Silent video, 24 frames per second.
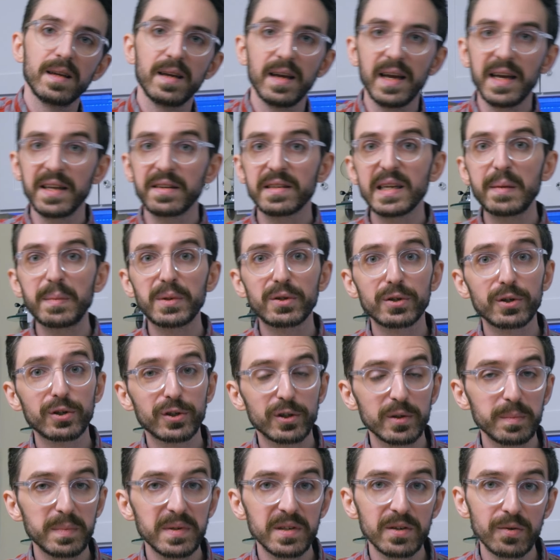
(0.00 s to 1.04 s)
and temperature
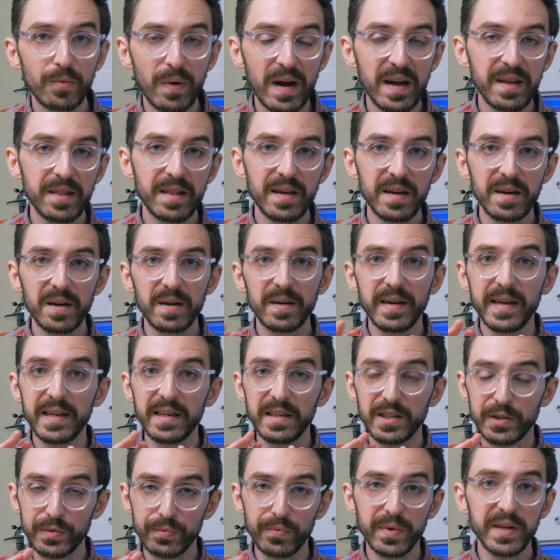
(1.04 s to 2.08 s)
should be right there and
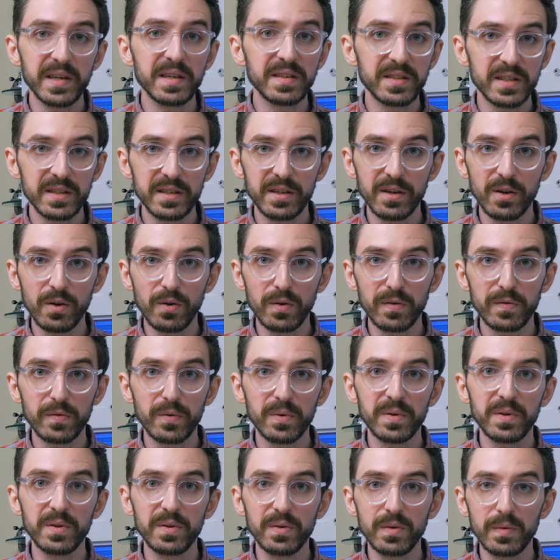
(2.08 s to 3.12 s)
it's ready to go for
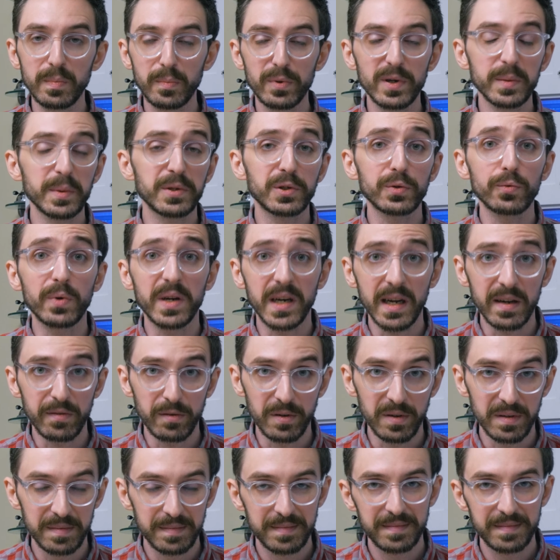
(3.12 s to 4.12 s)
you pretty much whenever.